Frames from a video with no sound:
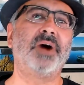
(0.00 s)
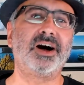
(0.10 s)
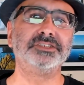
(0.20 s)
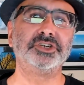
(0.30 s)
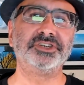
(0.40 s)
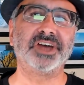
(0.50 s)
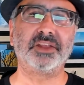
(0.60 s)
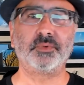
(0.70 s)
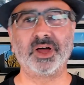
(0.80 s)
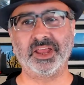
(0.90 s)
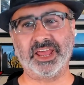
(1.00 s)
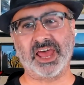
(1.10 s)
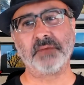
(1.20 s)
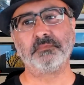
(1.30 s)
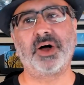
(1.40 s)
Harjit and
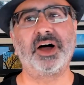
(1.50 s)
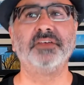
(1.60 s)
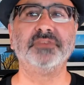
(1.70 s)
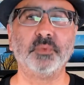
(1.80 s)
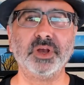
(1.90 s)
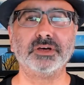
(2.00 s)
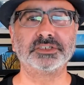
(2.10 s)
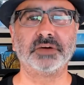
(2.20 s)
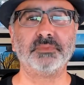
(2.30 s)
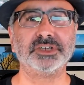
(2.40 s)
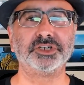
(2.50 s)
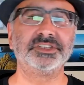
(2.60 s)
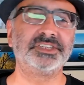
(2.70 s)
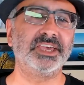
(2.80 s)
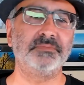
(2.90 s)
I'm part of the Windows commercial
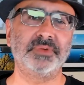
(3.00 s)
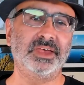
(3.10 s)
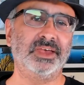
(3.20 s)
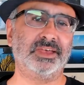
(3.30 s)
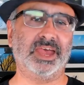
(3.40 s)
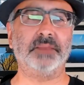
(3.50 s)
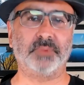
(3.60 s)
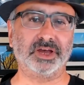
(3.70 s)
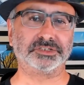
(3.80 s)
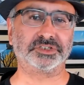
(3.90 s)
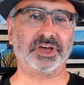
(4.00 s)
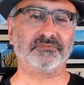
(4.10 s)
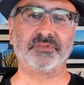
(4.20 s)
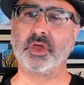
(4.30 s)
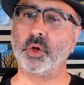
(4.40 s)
team at
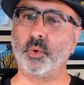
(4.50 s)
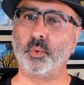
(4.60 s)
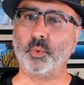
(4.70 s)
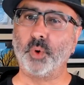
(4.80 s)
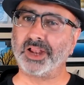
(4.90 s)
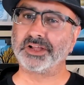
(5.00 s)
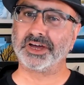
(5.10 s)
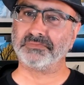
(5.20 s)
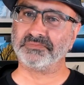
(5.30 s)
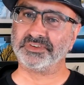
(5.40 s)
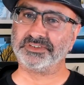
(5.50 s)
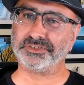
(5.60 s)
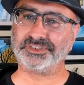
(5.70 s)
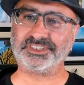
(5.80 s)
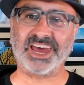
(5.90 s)
Microsoft. Welcome
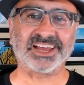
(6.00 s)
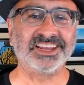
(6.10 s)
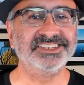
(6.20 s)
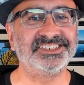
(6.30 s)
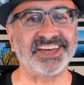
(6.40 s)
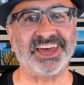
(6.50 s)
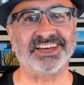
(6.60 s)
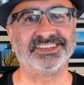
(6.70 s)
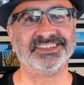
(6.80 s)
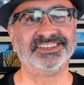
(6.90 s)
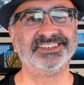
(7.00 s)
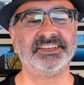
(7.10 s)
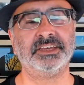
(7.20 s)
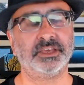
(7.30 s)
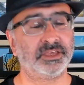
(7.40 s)
to Tackling Tech.
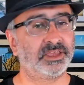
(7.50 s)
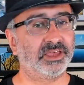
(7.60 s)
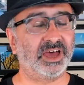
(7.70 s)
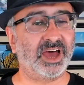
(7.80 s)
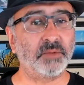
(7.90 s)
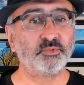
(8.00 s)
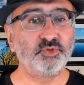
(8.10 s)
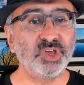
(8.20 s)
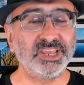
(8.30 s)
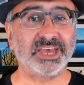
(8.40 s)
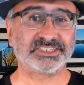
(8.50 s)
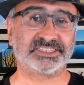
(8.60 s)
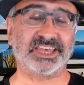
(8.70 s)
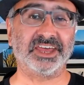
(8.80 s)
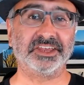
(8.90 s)
I'm really
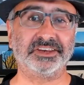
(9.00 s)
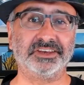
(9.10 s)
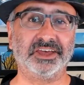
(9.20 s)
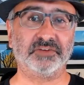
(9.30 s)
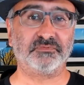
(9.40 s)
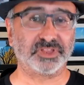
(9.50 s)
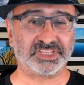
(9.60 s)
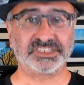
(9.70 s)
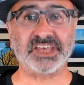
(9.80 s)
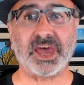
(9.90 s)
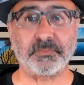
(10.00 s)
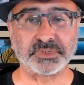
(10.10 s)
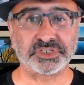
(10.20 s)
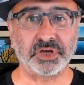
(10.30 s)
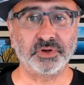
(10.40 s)
excited for this
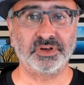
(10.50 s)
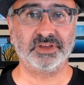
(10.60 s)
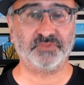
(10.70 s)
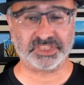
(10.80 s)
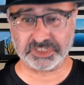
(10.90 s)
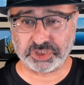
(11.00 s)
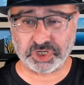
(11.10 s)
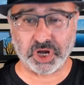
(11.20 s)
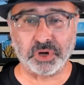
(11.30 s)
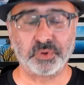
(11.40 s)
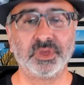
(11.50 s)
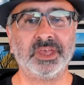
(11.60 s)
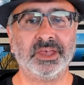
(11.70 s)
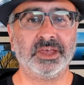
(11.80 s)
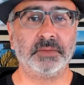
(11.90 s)
episode, for this show,
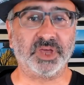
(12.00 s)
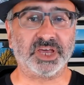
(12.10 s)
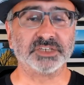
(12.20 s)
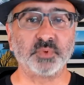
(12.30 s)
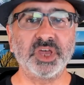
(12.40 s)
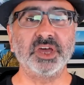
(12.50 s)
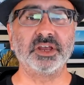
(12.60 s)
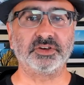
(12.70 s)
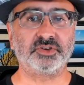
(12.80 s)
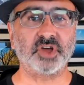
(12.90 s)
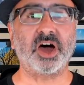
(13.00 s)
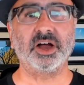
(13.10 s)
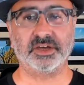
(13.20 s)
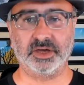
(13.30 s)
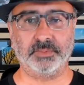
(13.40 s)
because we're going to
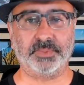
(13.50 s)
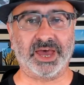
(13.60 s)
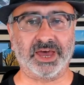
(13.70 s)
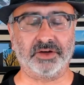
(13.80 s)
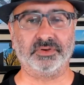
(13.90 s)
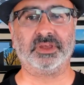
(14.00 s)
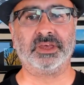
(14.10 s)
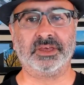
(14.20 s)
talk about